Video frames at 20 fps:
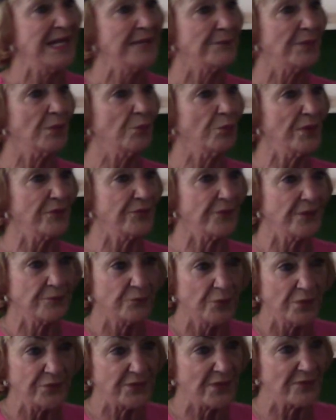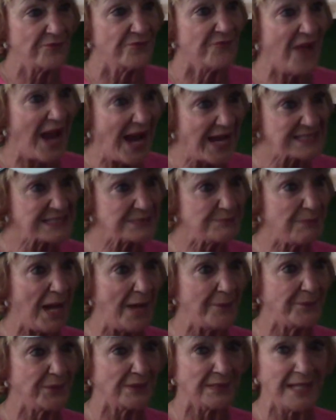But with the vast
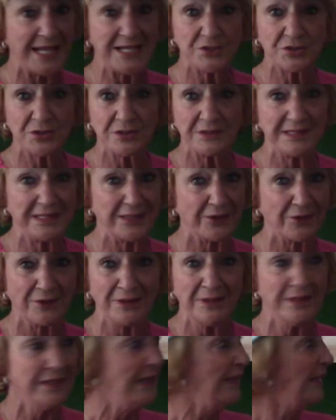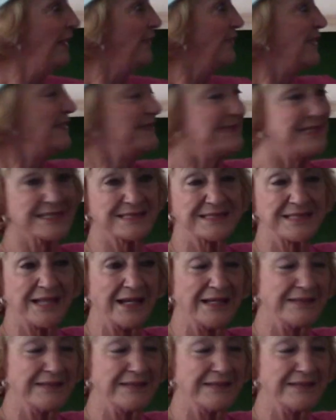population here, this is